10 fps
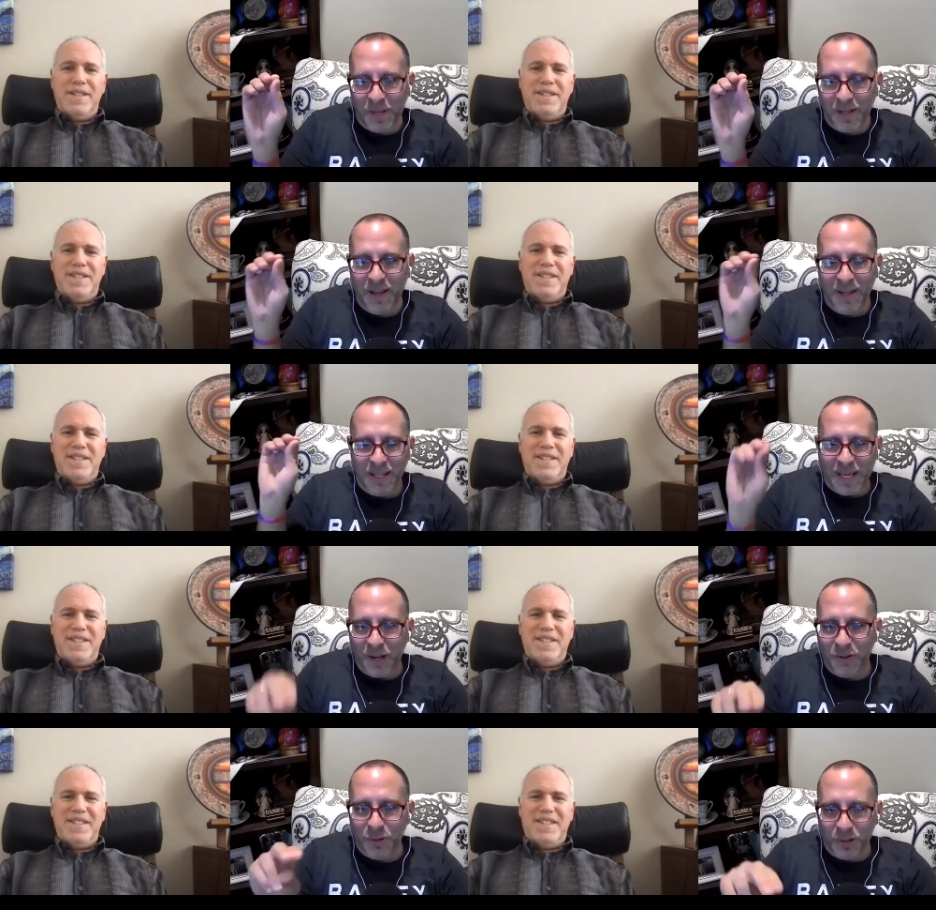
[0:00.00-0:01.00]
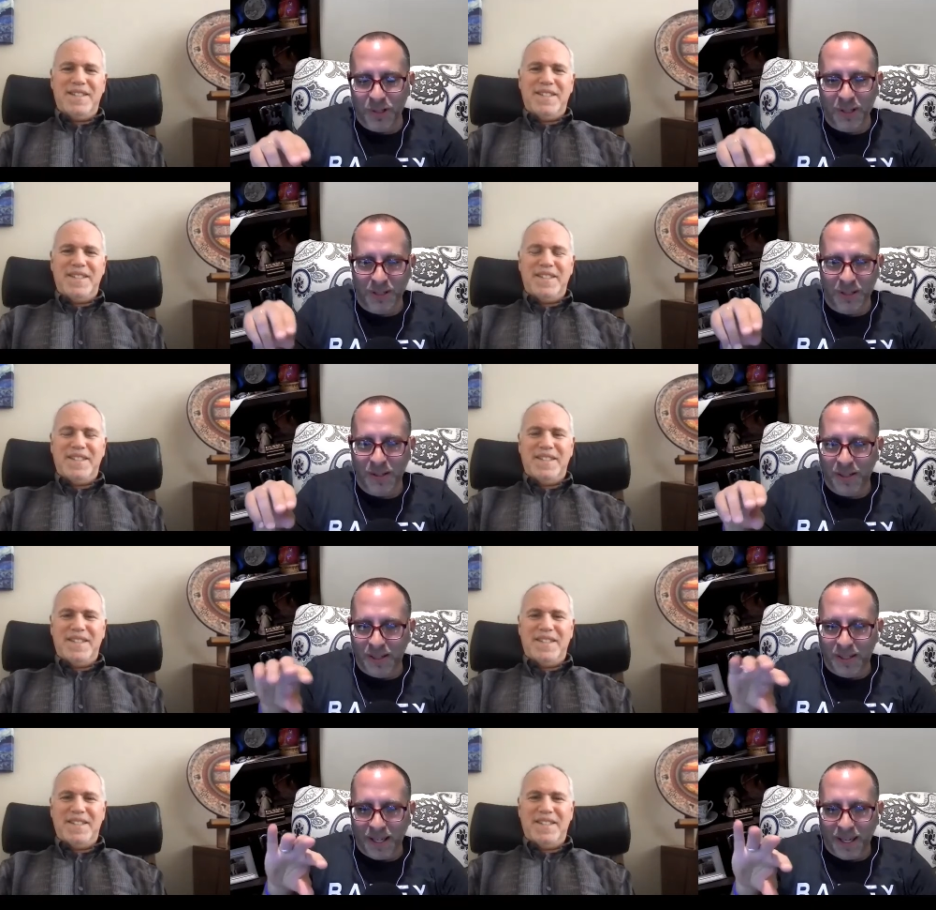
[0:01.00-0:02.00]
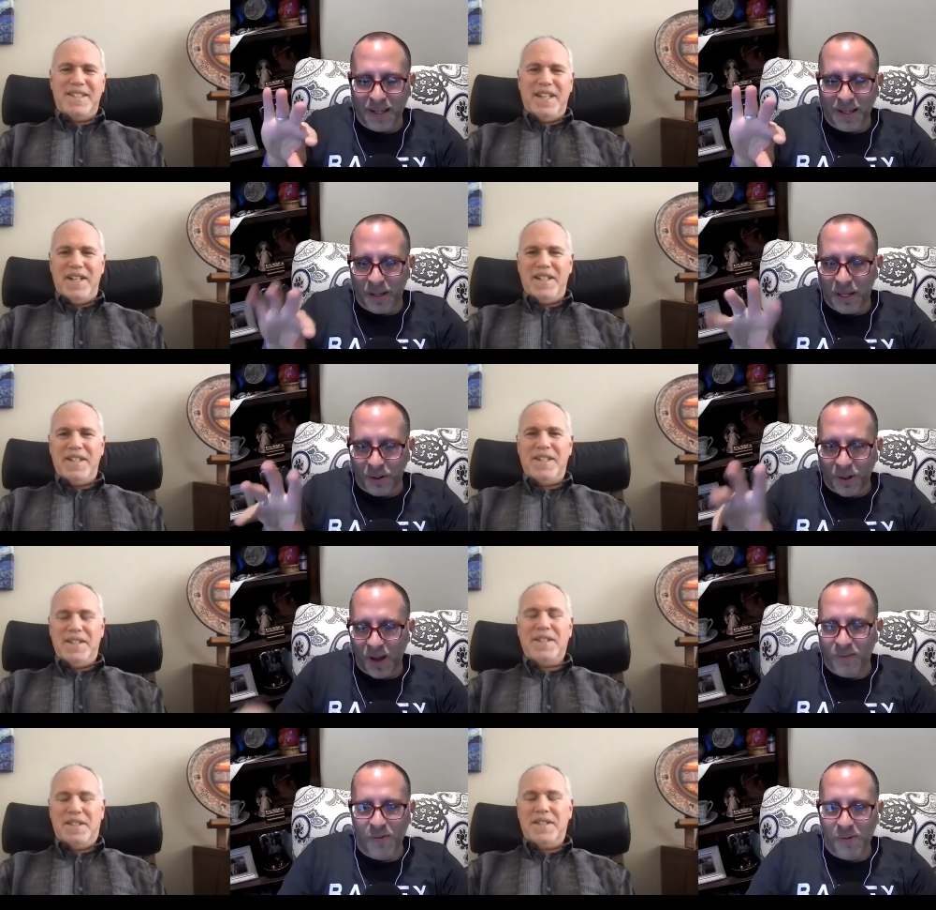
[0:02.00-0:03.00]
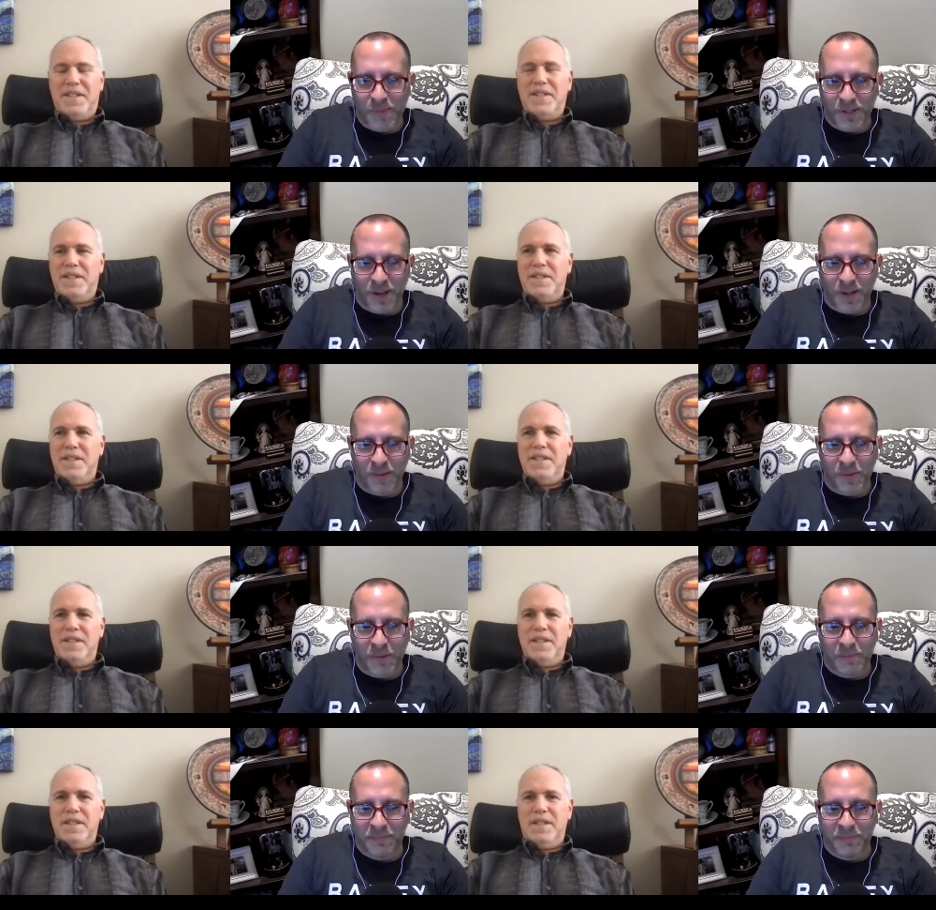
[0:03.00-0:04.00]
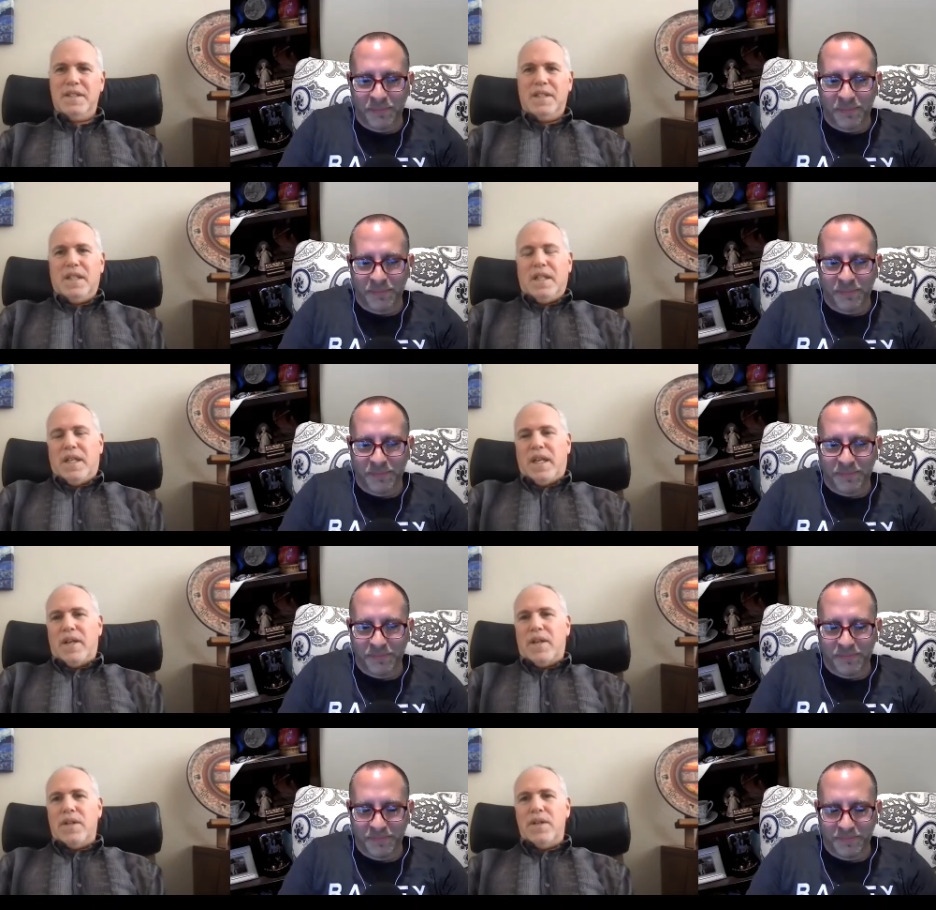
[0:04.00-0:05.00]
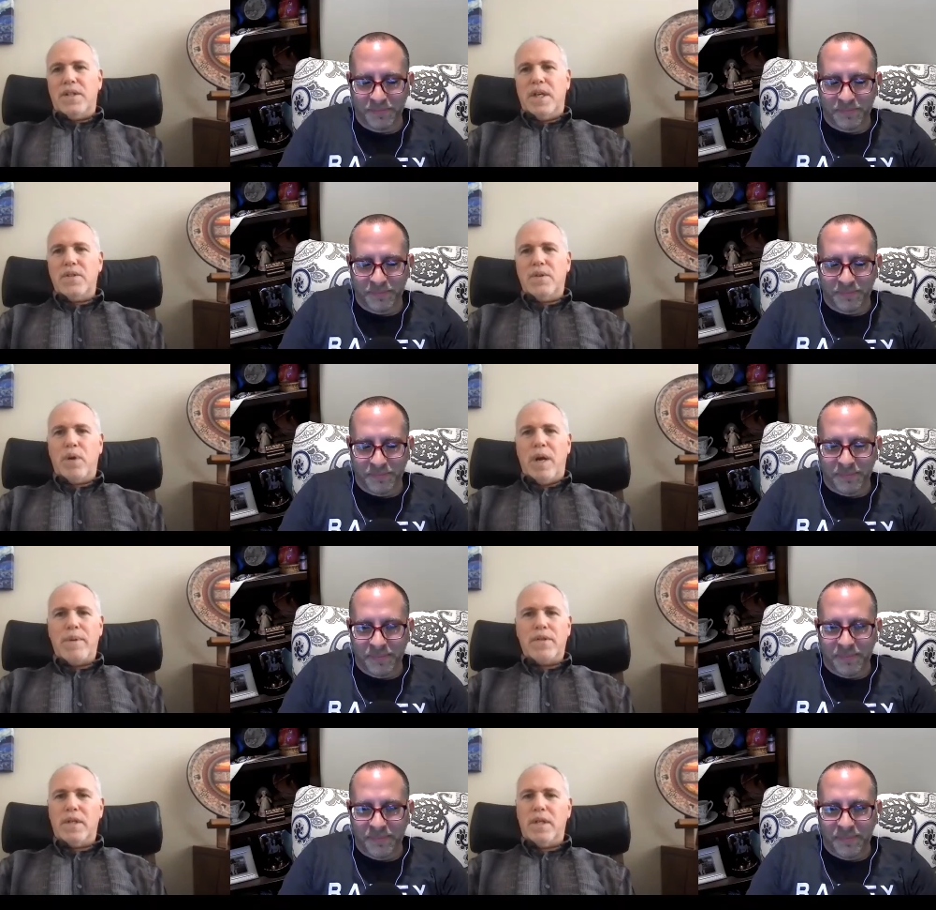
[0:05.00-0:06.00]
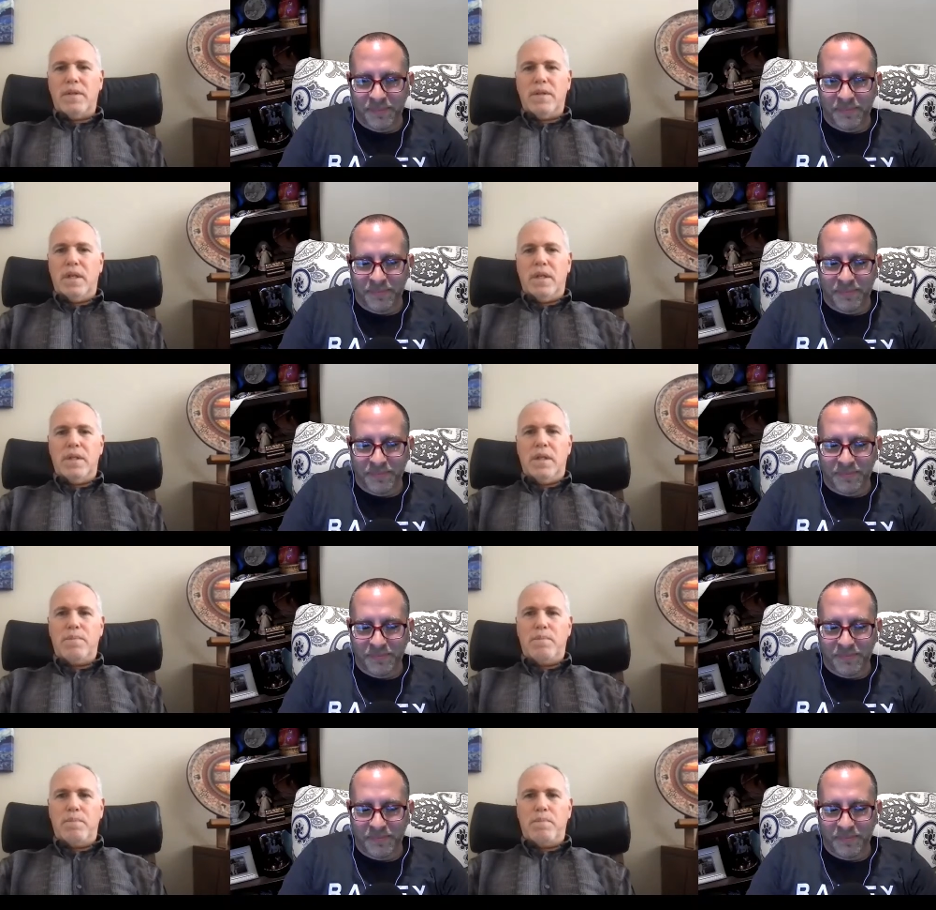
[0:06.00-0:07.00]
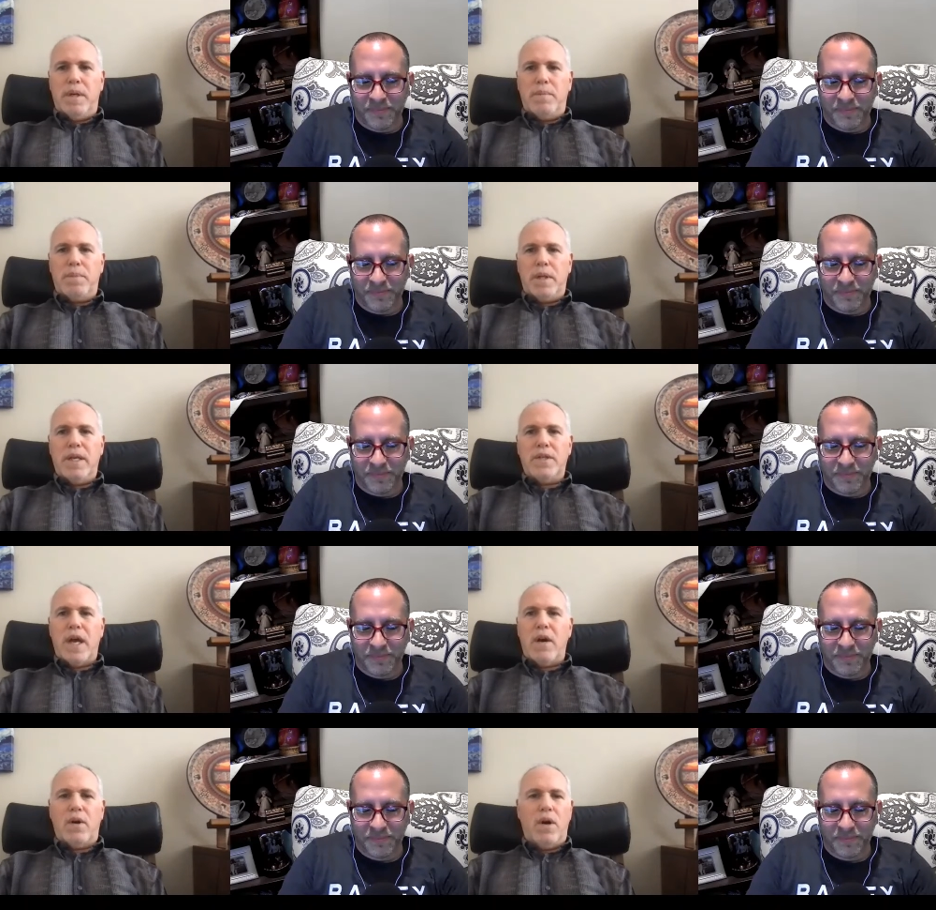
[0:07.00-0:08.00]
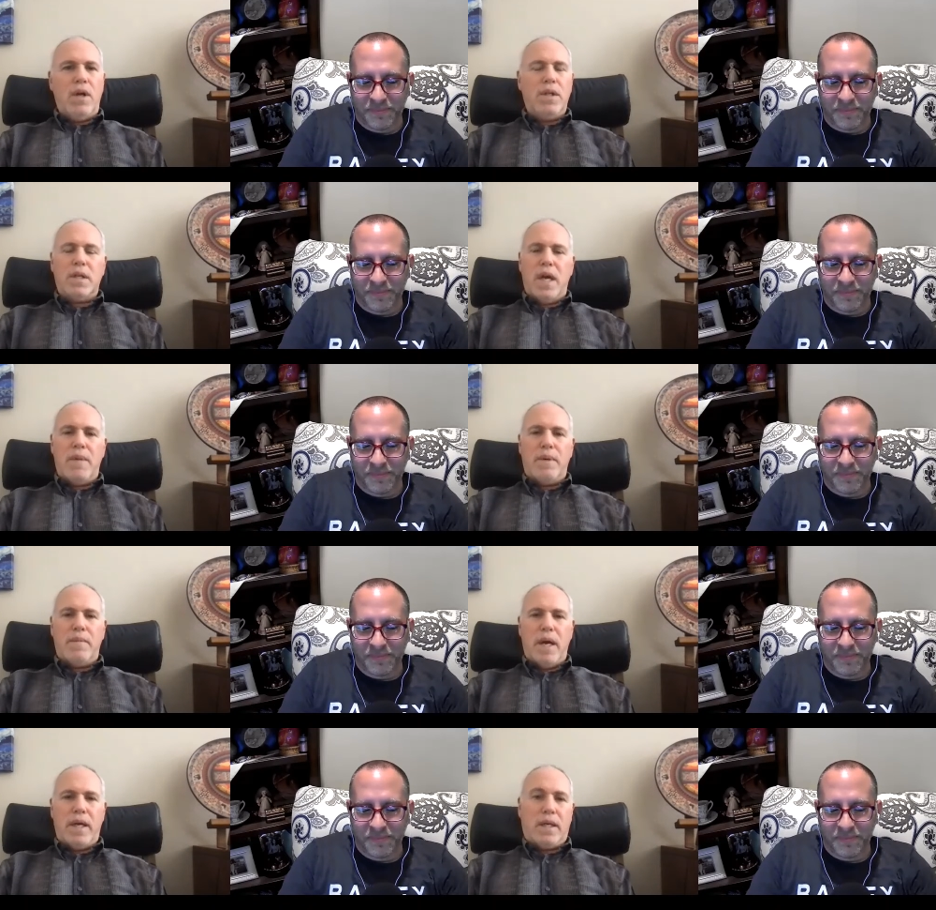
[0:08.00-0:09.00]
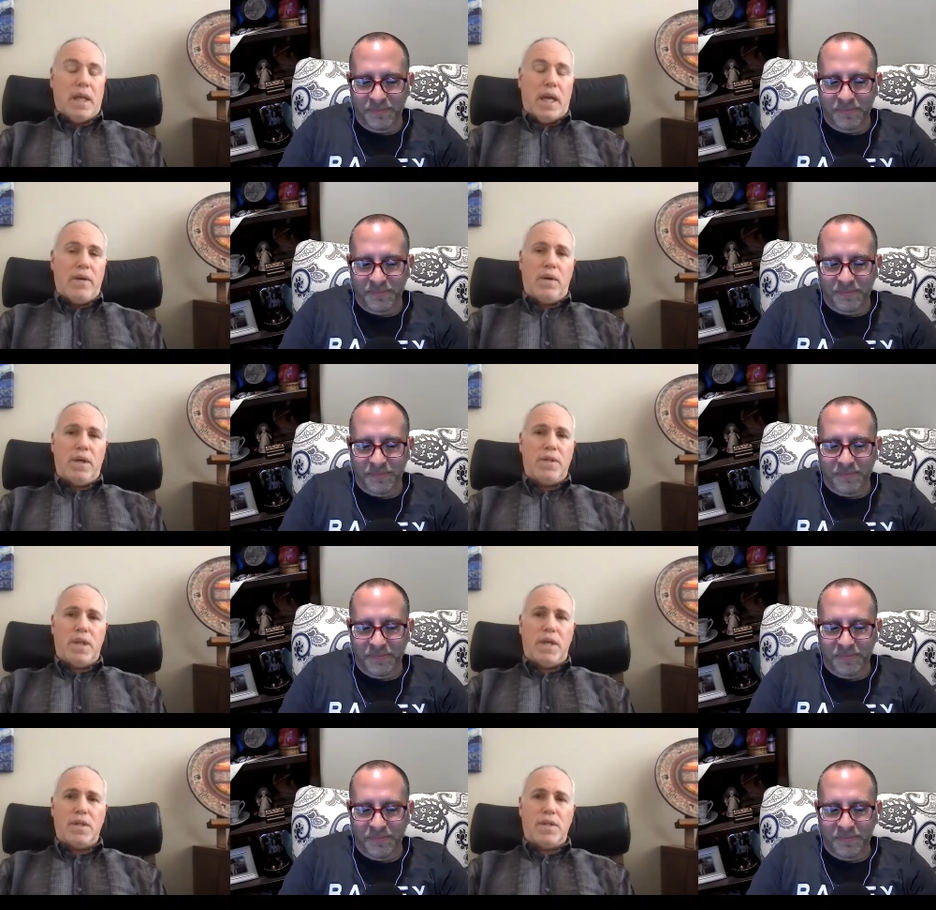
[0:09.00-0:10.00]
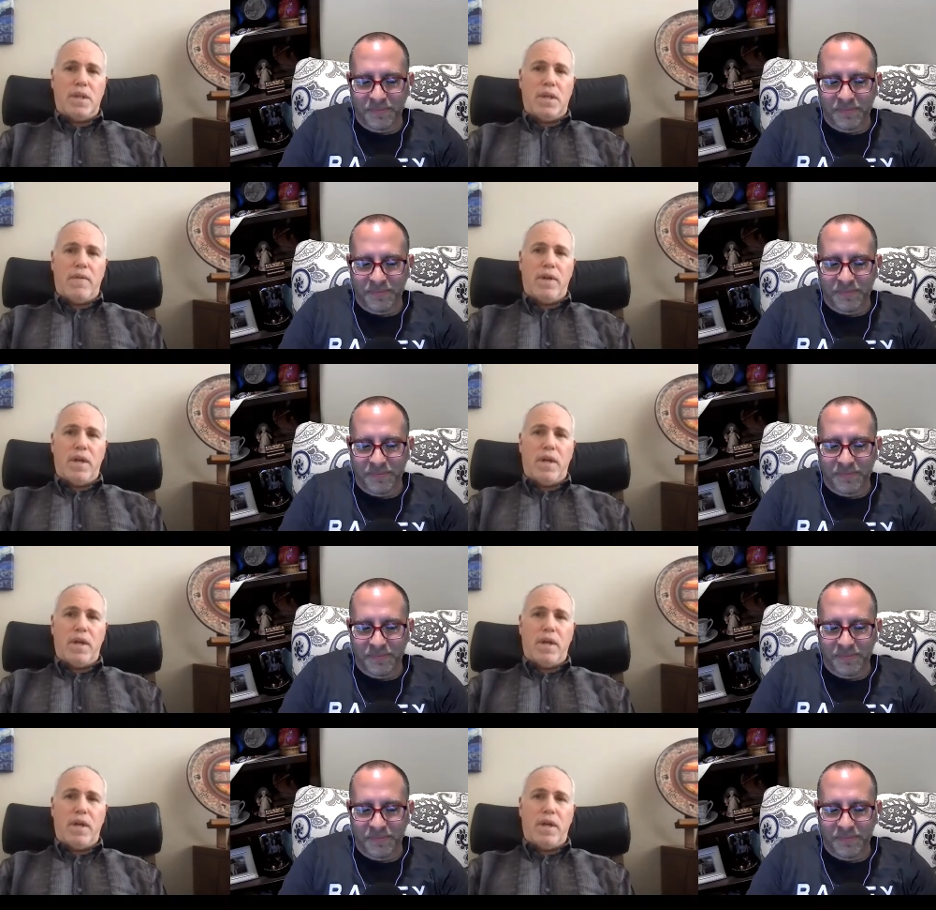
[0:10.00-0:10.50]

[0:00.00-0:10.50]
Speaker 1: me interested in yeah. in a lot of what we've been talking about.
Speaker 2: Yeah, the, the central premise, and it, it it it plays out all the time in my client organizations and every